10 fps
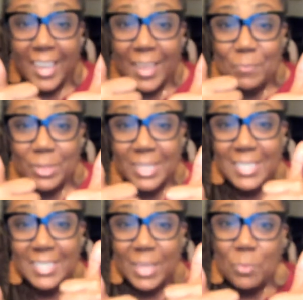And
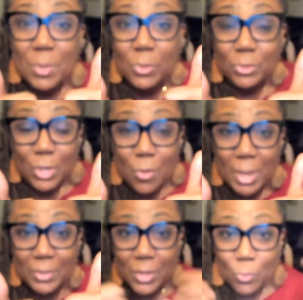please let people know
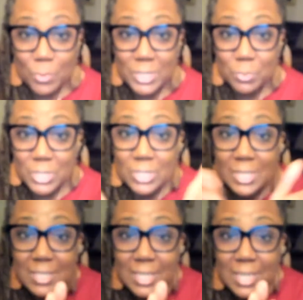about the Aroma Specialist.